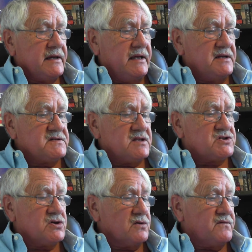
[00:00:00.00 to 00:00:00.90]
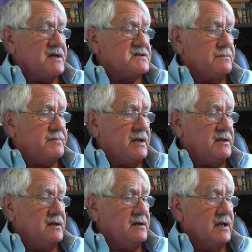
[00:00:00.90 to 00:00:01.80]
it is the survey's
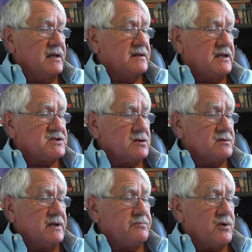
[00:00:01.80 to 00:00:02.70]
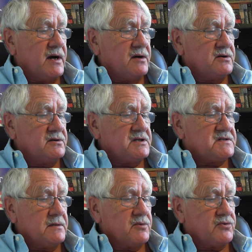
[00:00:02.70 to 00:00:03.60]
opinion that certainly prior to
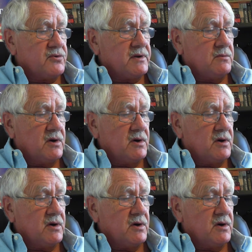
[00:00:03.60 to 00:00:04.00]
December 31,